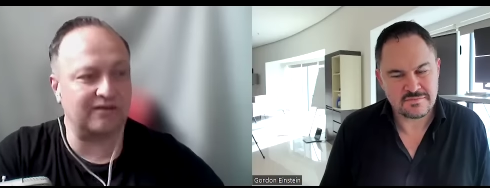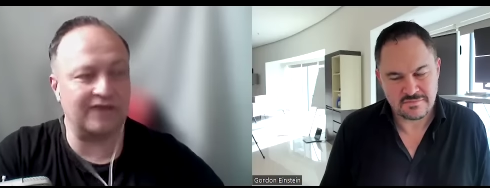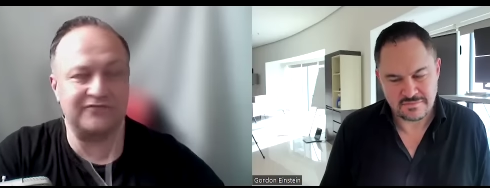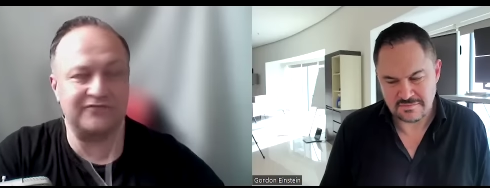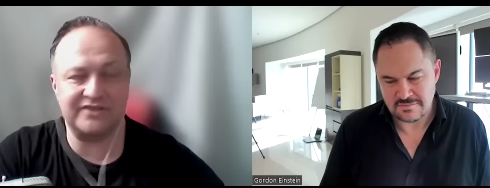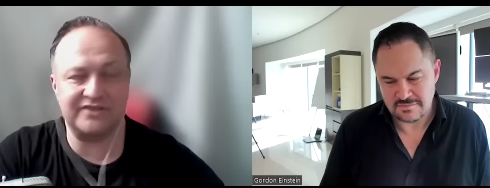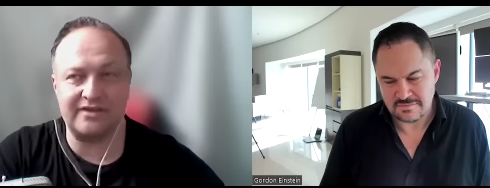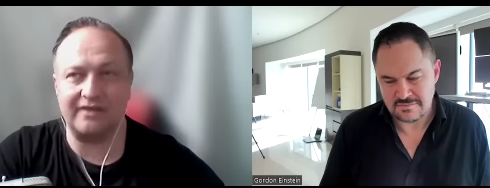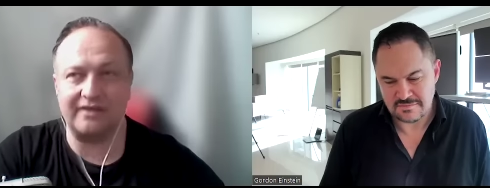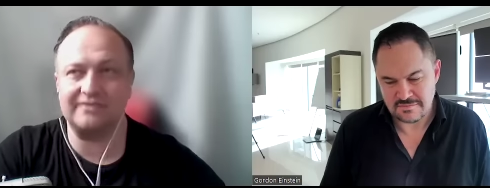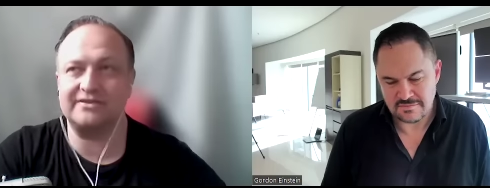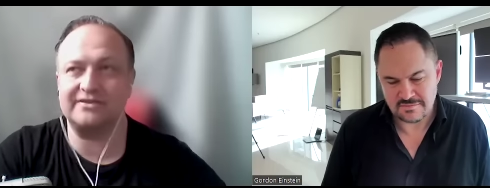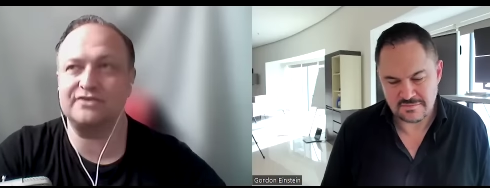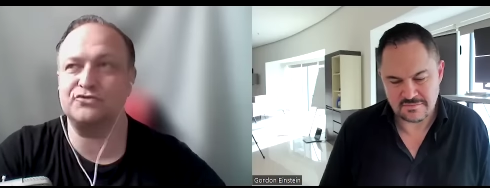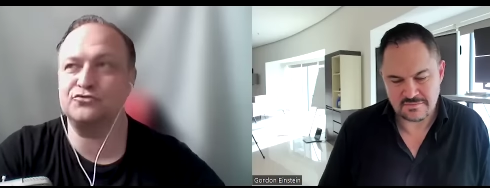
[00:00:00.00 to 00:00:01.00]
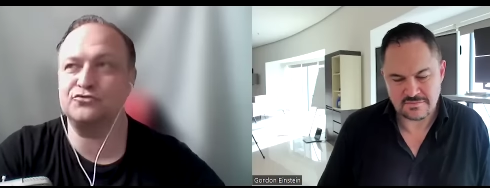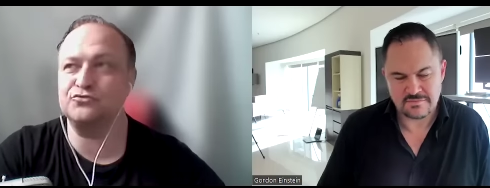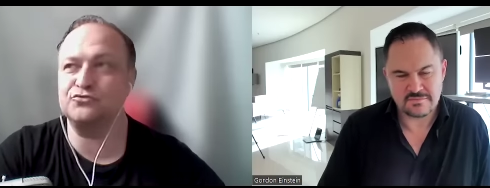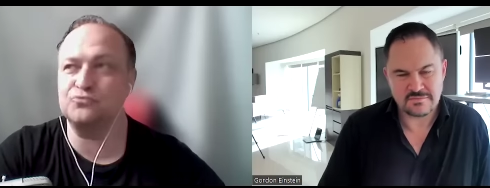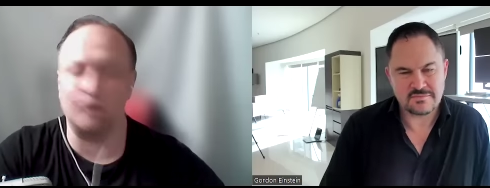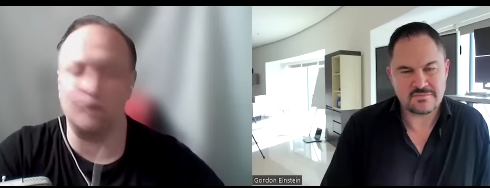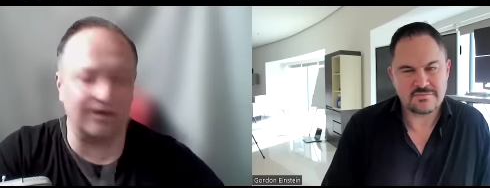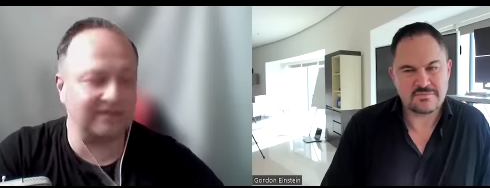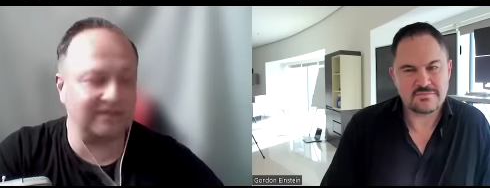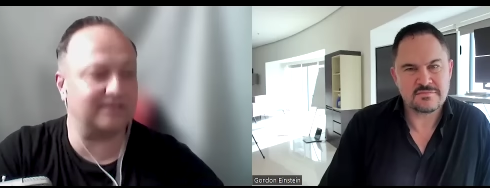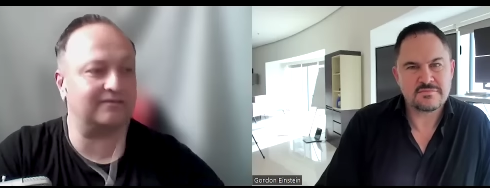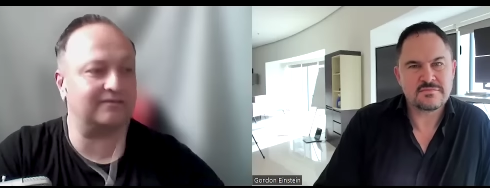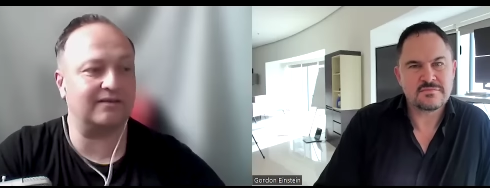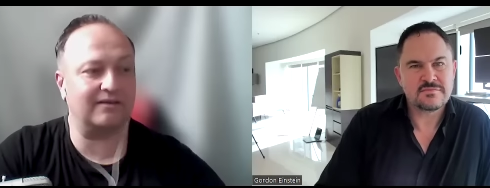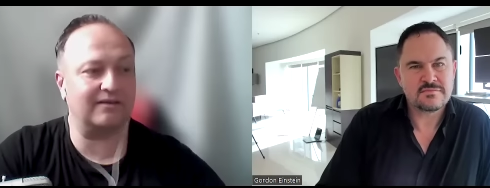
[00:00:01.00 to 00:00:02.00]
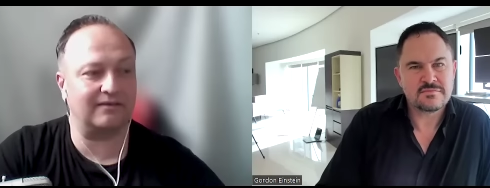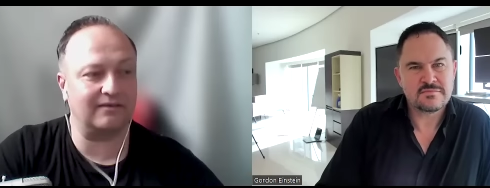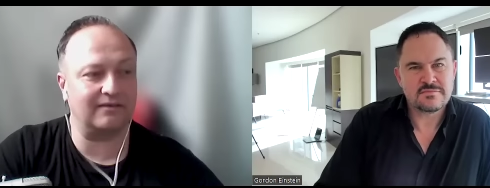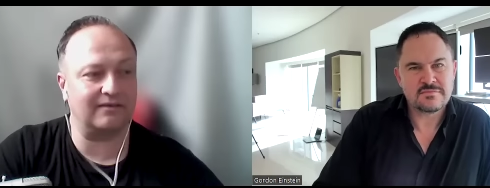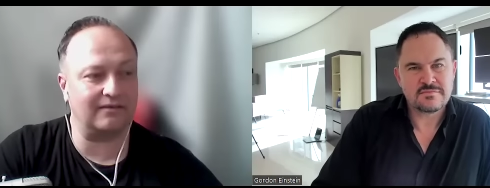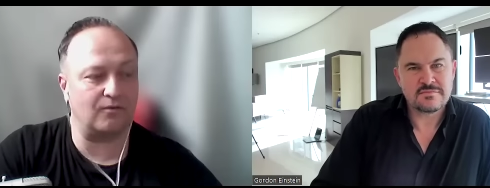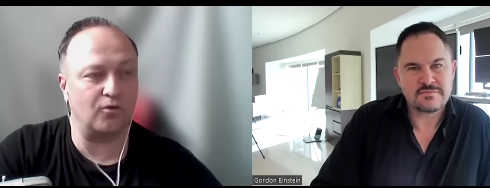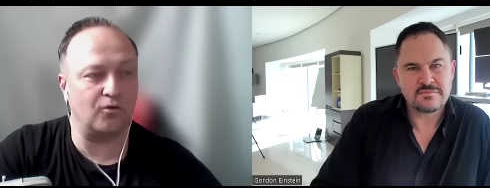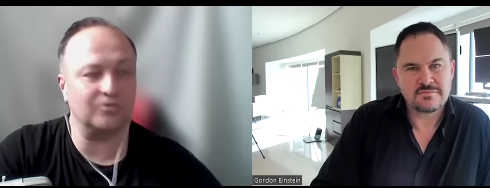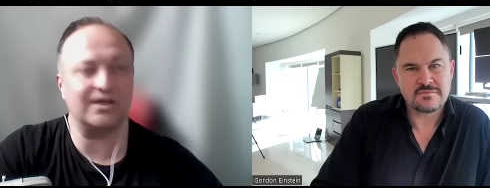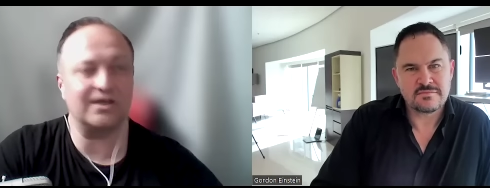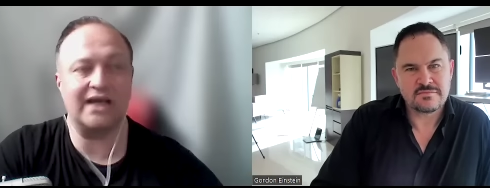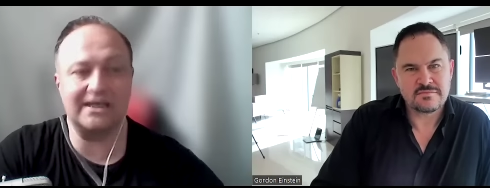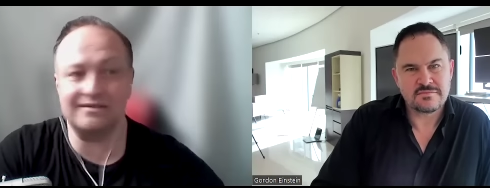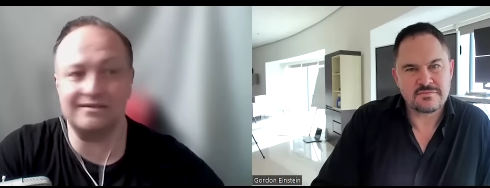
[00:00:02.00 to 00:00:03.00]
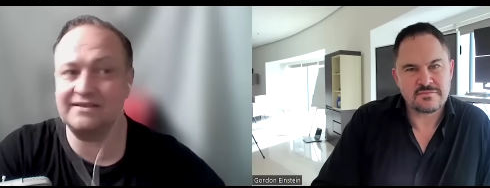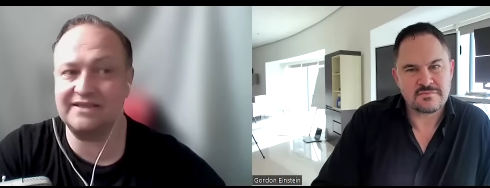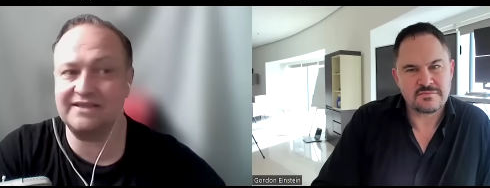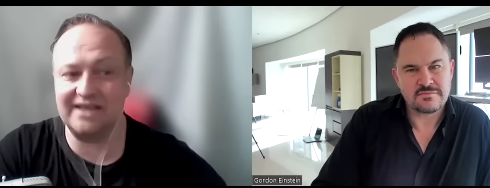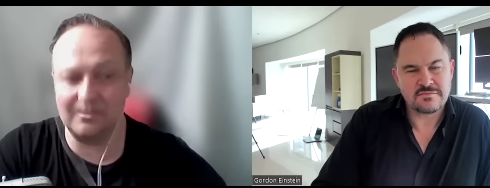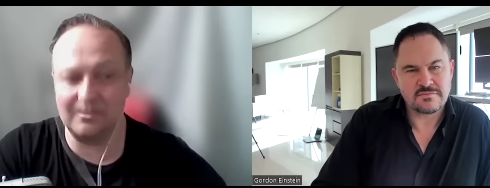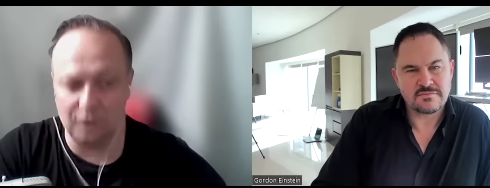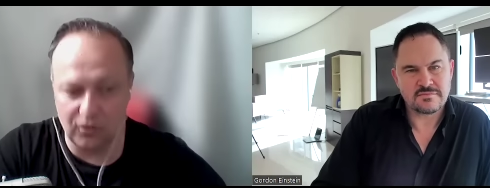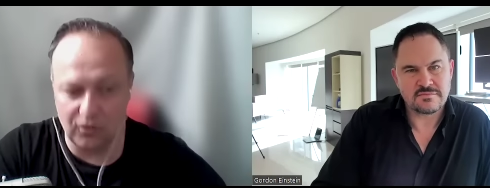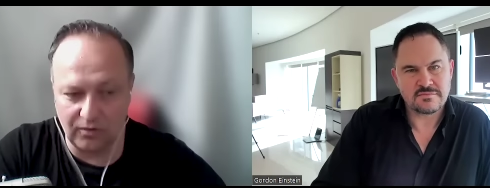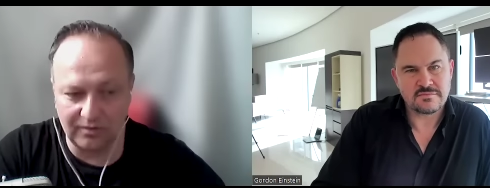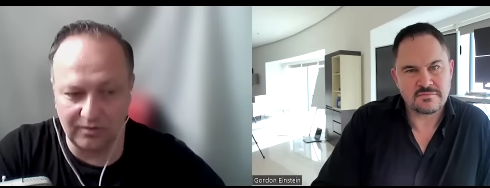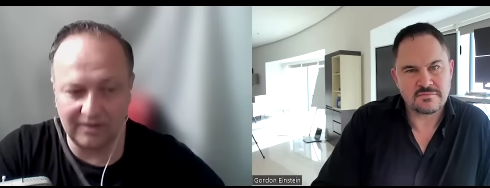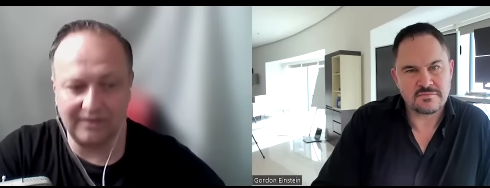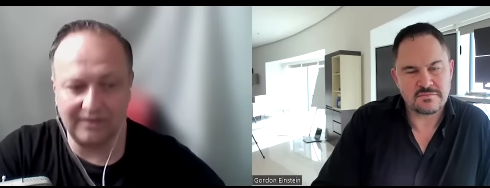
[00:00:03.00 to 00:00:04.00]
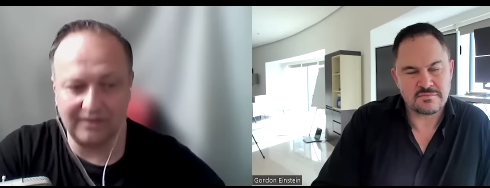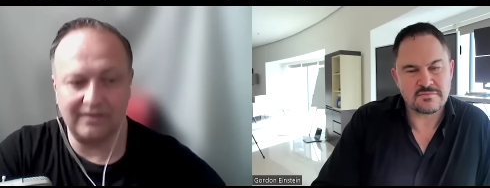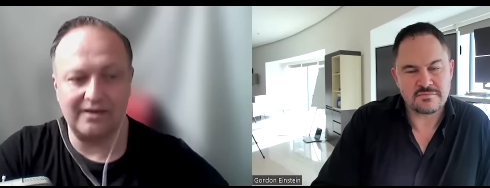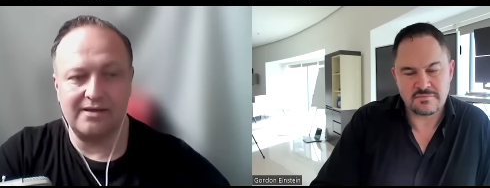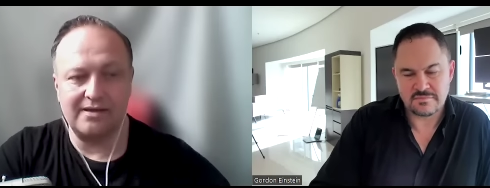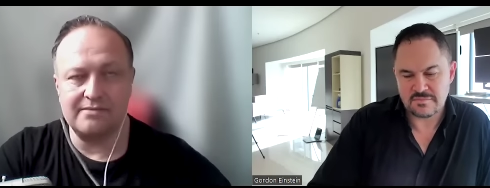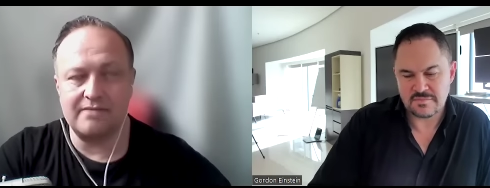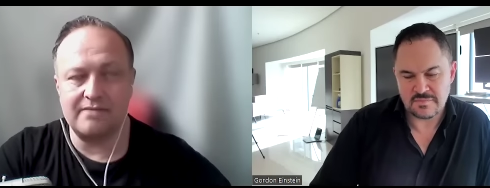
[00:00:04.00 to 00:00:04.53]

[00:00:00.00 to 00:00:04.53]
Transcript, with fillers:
Speaker 1: I've started to work uh, on as CMO Hmm.